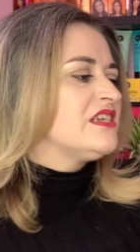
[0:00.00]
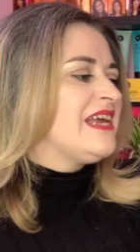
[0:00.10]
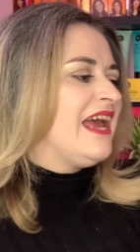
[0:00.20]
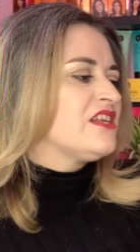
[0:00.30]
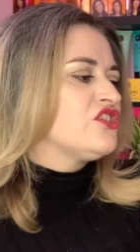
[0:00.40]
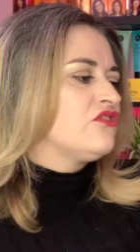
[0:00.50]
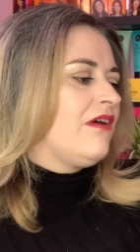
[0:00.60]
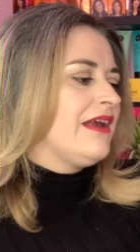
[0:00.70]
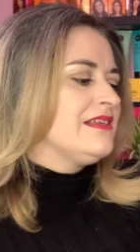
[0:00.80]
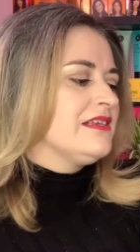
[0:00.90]

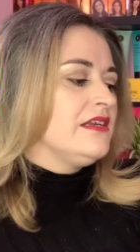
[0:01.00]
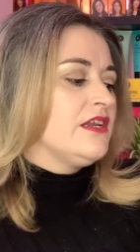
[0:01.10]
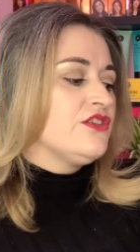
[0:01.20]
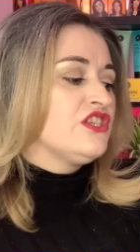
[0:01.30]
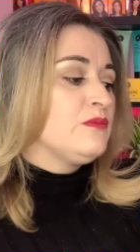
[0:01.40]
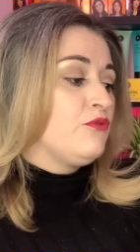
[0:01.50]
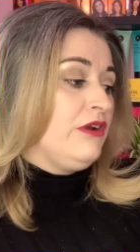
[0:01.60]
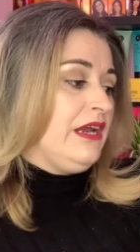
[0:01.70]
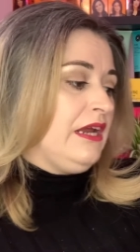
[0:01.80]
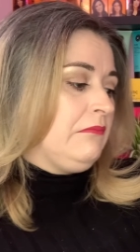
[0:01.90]
texturizing
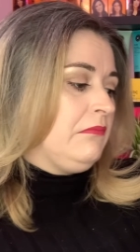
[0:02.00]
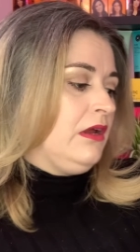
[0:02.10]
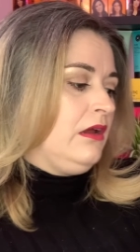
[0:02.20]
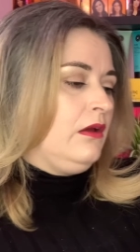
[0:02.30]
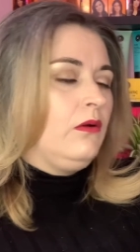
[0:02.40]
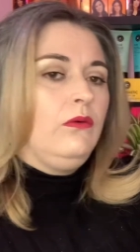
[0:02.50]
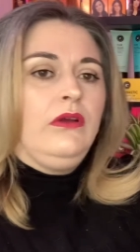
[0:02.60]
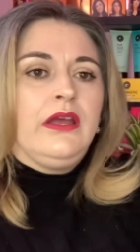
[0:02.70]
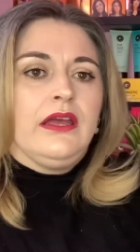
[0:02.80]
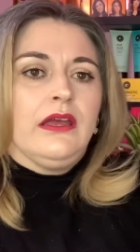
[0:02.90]
spray.
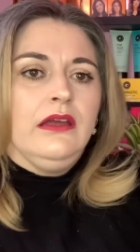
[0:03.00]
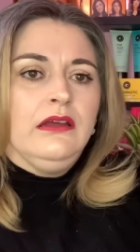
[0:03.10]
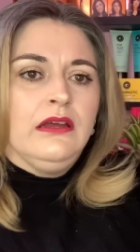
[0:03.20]
Okay.